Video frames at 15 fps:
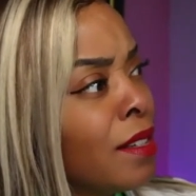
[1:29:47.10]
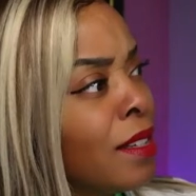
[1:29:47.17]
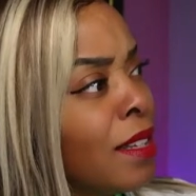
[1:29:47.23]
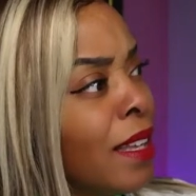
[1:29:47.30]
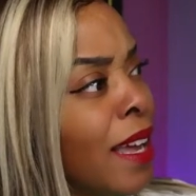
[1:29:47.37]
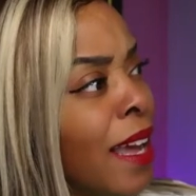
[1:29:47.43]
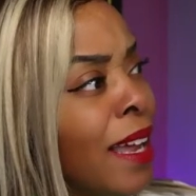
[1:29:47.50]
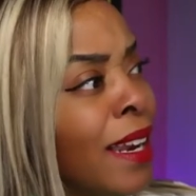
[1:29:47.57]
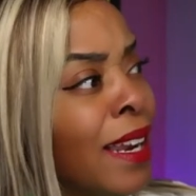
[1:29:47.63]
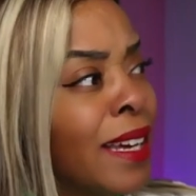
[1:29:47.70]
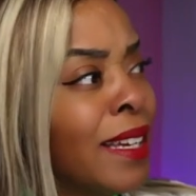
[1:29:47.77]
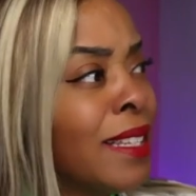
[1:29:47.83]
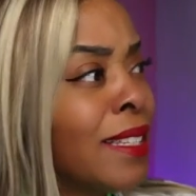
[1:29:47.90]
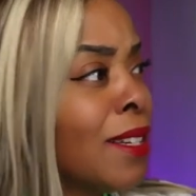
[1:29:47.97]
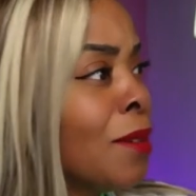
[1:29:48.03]
I like
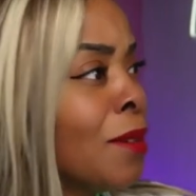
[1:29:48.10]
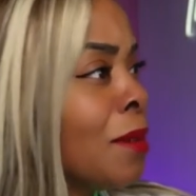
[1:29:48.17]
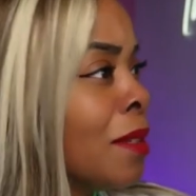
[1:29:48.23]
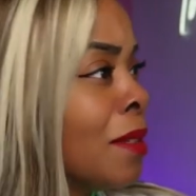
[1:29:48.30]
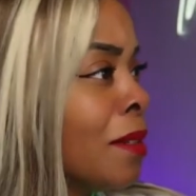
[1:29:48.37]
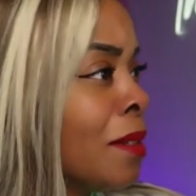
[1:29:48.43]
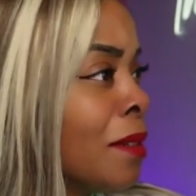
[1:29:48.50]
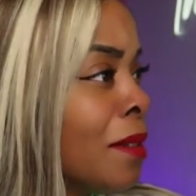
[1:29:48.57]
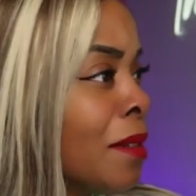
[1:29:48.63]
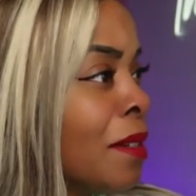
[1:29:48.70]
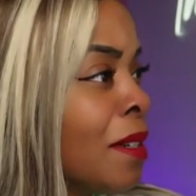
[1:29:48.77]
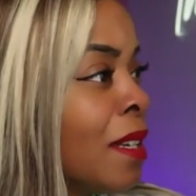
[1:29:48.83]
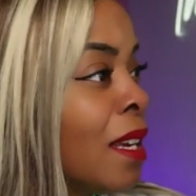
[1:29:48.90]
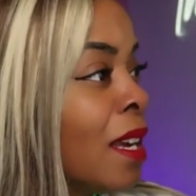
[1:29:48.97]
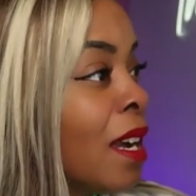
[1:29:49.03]
his old stuff.
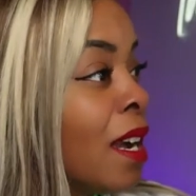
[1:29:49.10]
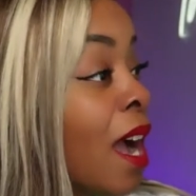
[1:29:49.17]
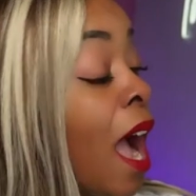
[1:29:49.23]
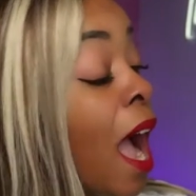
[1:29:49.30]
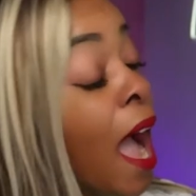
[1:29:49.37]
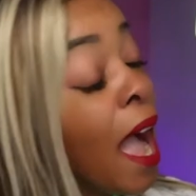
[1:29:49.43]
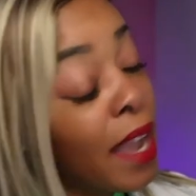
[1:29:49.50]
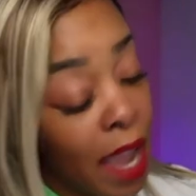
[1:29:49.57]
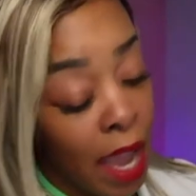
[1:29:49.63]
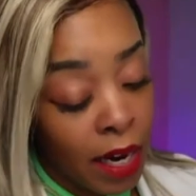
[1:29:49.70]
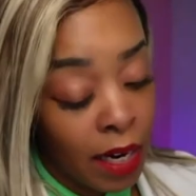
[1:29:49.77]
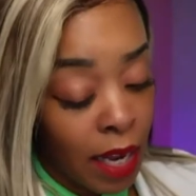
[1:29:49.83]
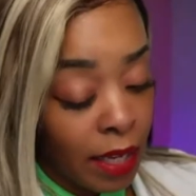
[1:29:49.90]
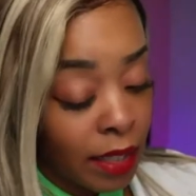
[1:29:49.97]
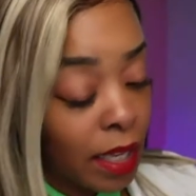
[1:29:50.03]
I kind of
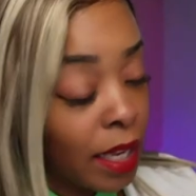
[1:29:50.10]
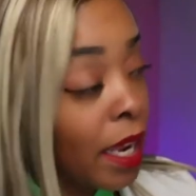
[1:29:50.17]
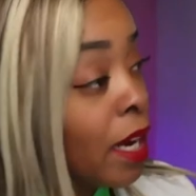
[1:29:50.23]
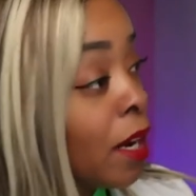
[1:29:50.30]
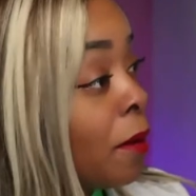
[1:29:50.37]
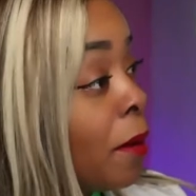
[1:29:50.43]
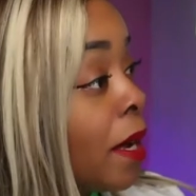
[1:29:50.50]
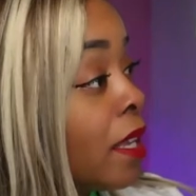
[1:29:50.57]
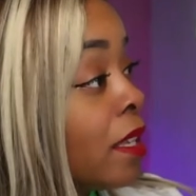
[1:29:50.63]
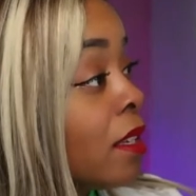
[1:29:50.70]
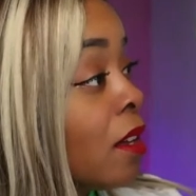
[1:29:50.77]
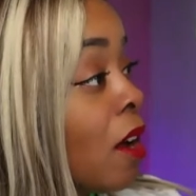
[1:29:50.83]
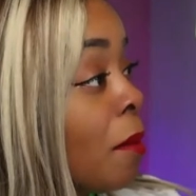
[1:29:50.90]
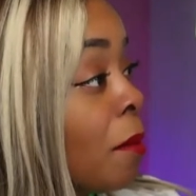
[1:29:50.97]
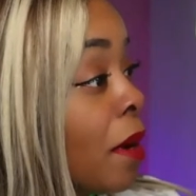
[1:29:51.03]
like that 808. His
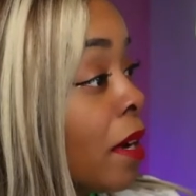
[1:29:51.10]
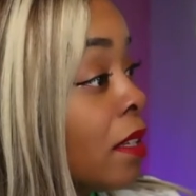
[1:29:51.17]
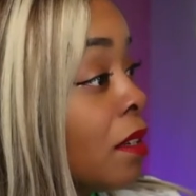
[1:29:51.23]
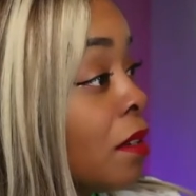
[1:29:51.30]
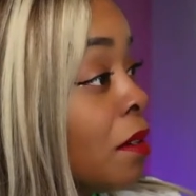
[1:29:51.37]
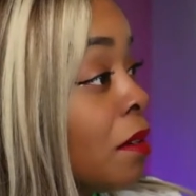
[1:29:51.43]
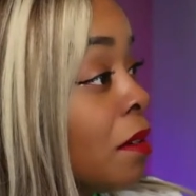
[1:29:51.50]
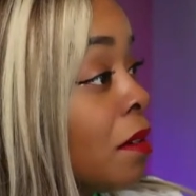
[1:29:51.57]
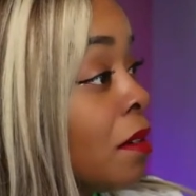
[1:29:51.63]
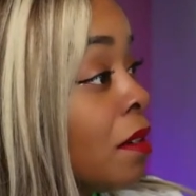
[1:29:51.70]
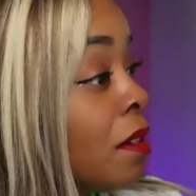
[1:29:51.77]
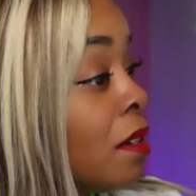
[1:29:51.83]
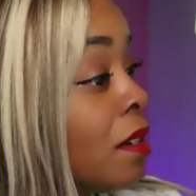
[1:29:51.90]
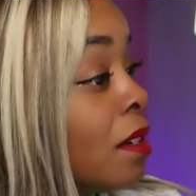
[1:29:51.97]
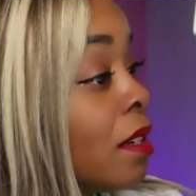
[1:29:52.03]
heartbreak too.
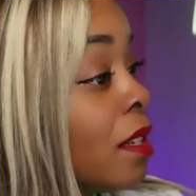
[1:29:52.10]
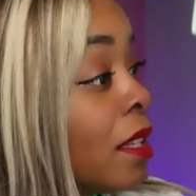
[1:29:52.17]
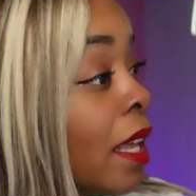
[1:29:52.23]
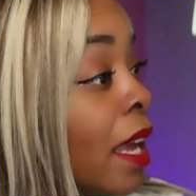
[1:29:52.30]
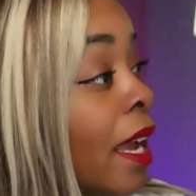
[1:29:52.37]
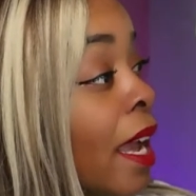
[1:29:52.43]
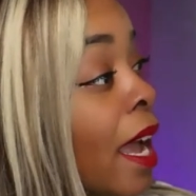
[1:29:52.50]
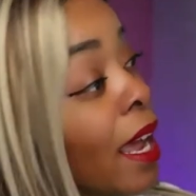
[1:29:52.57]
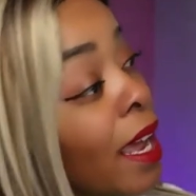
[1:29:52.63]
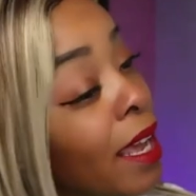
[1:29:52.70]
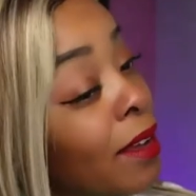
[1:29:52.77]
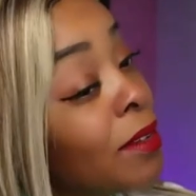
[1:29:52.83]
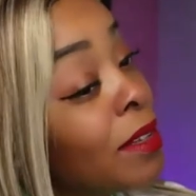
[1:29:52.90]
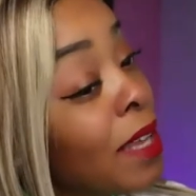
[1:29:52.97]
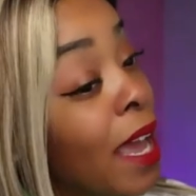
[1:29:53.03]
That guy, it
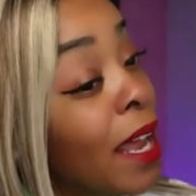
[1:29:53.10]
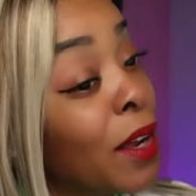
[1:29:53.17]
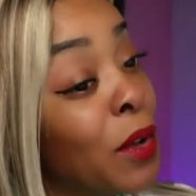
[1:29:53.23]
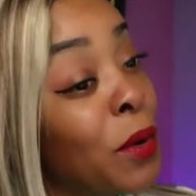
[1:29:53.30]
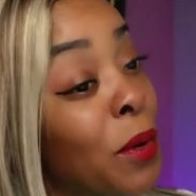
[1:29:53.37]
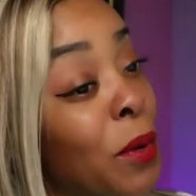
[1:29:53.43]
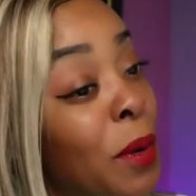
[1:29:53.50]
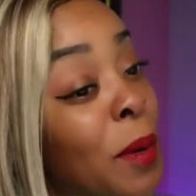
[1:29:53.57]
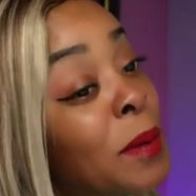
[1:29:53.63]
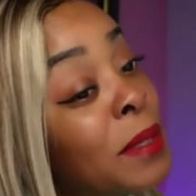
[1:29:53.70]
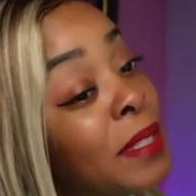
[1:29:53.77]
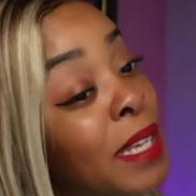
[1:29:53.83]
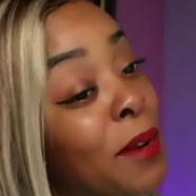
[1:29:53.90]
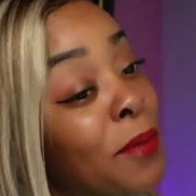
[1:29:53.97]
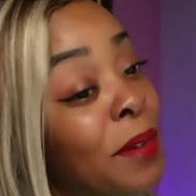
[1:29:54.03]
was kind of cool. It was
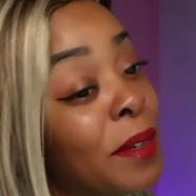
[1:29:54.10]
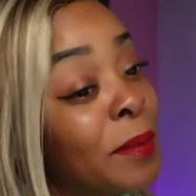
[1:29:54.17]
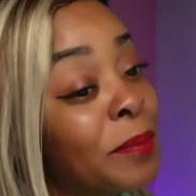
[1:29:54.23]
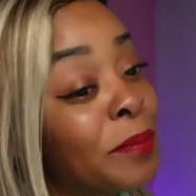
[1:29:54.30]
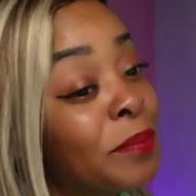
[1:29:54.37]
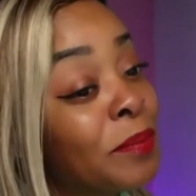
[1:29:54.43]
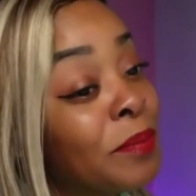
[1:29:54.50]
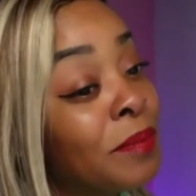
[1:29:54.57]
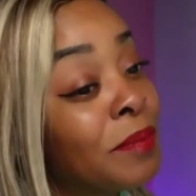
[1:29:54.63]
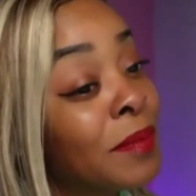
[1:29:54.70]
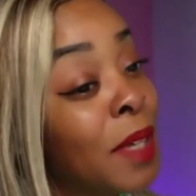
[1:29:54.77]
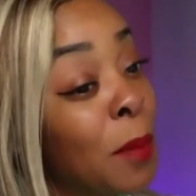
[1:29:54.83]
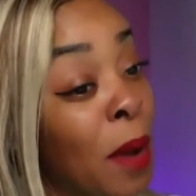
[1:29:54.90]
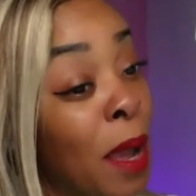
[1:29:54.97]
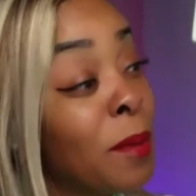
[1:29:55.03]
different. He
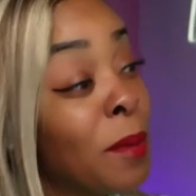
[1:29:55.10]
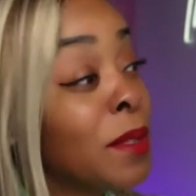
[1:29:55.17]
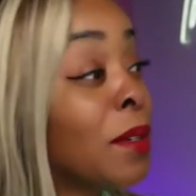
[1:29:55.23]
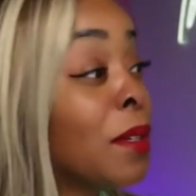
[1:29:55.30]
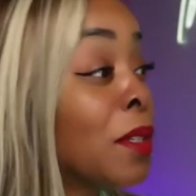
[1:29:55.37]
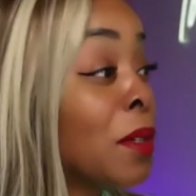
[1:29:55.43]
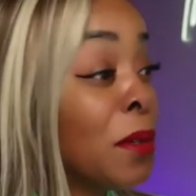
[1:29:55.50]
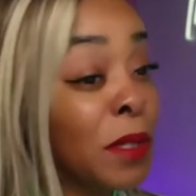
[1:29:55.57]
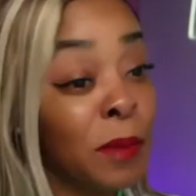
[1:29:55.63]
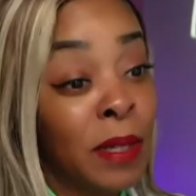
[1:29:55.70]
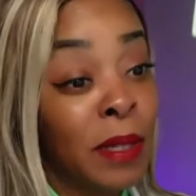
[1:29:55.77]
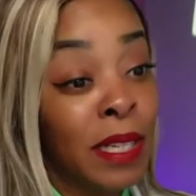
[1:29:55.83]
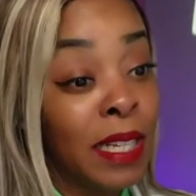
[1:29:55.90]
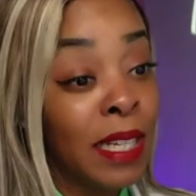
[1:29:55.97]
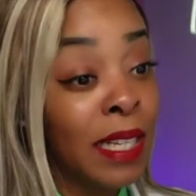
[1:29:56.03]
probably was on the Tuesday when
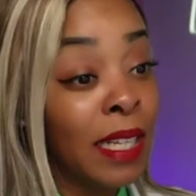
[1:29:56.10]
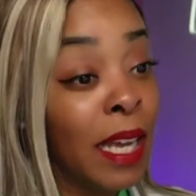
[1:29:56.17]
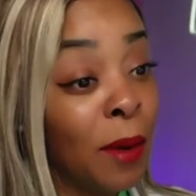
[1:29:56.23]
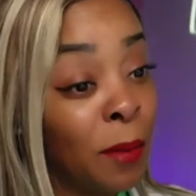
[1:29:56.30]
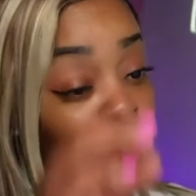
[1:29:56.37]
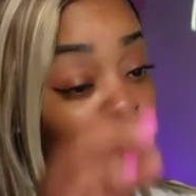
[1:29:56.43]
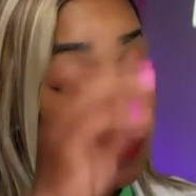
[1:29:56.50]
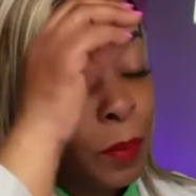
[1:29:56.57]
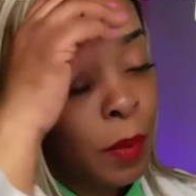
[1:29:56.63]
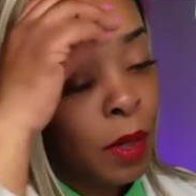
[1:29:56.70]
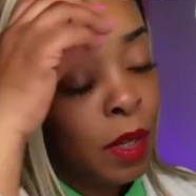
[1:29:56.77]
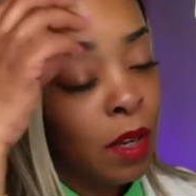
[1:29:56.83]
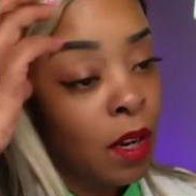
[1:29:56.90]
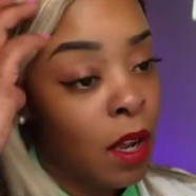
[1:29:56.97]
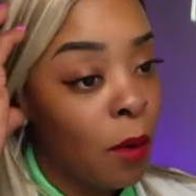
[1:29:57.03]
he did that one.
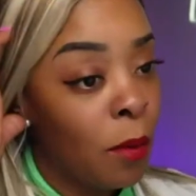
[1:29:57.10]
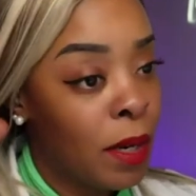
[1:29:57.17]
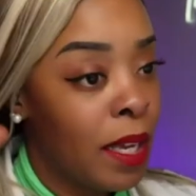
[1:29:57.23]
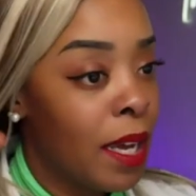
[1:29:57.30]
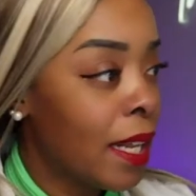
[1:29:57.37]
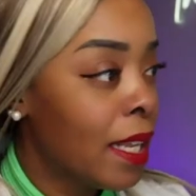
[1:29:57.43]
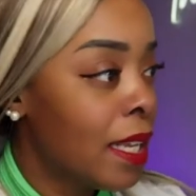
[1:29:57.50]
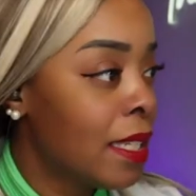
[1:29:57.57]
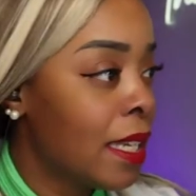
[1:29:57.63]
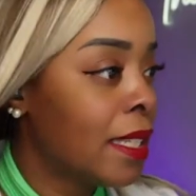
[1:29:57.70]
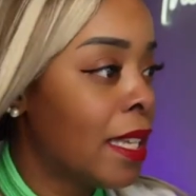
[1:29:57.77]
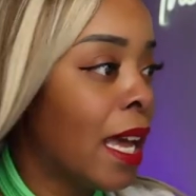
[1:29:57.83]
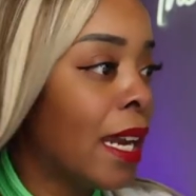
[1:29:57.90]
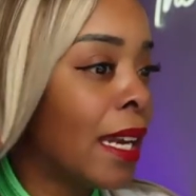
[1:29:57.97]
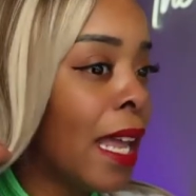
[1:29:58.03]
You know, when he got these
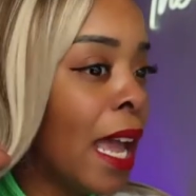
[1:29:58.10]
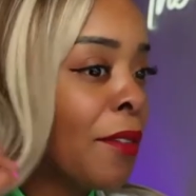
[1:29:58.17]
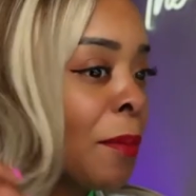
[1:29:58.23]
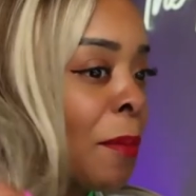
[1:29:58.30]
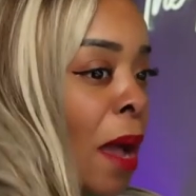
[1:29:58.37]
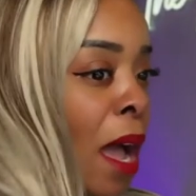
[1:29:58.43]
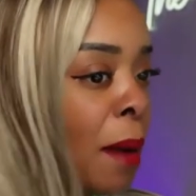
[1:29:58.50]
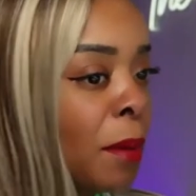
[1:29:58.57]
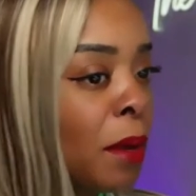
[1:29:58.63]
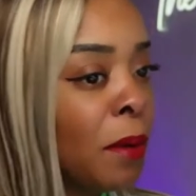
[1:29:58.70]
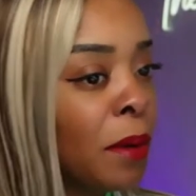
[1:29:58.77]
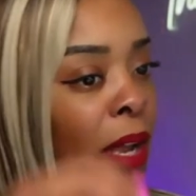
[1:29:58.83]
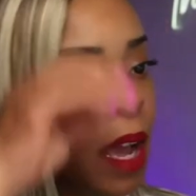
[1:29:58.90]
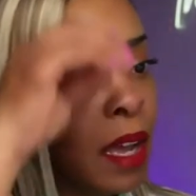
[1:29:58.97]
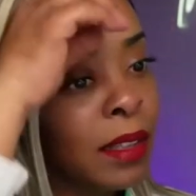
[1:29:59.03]
exotic Life of Pablo and
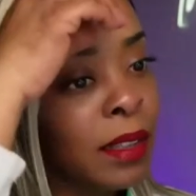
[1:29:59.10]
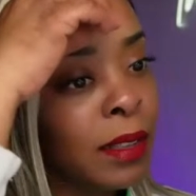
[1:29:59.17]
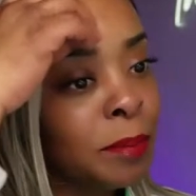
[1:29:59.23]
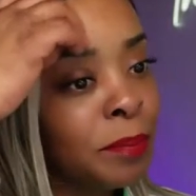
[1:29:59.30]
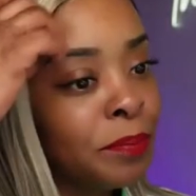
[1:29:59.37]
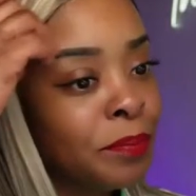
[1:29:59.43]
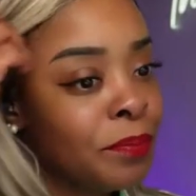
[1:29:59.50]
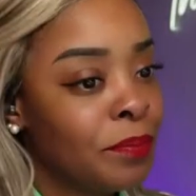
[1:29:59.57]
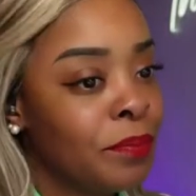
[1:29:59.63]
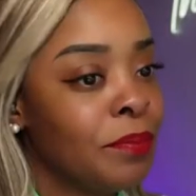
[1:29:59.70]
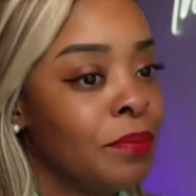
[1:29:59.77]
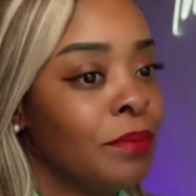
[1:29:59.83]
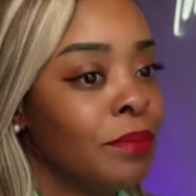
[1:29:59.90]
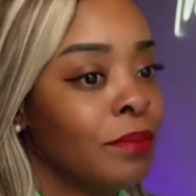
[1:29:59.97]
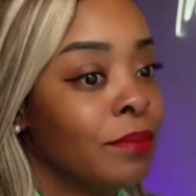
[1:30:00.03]
all them,
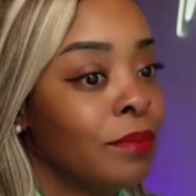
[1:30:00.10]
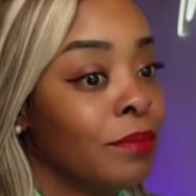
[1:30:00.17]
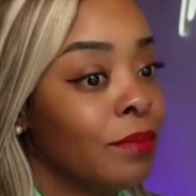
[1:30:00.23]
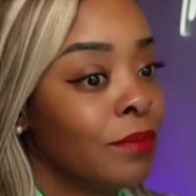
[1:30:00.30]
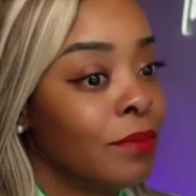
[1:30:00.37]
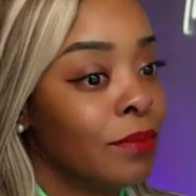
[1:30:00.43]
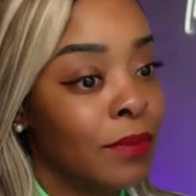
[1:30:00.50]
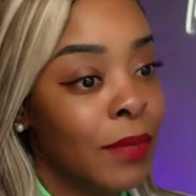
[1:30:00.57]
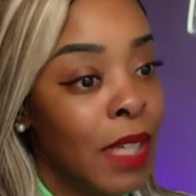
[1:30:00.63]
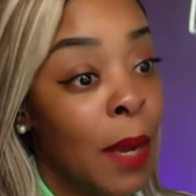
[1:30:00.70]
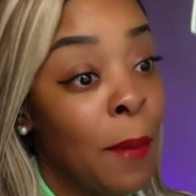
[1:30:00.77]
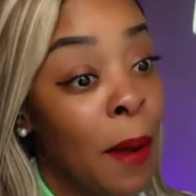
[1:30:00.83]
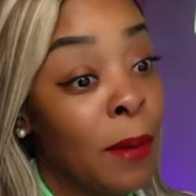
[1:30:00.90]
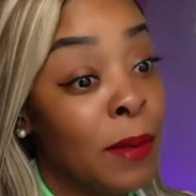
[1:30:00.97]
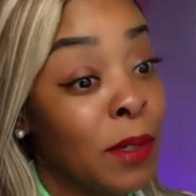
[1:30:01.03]
he
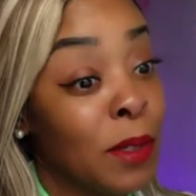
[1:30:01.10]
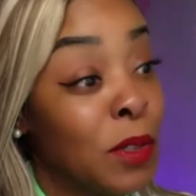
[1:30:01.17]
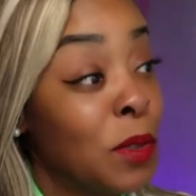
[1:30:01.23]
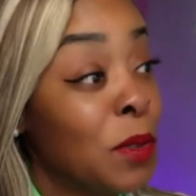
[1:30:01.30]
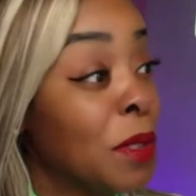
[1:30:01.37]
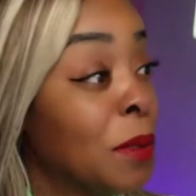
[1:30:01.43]
probably was on Tuesday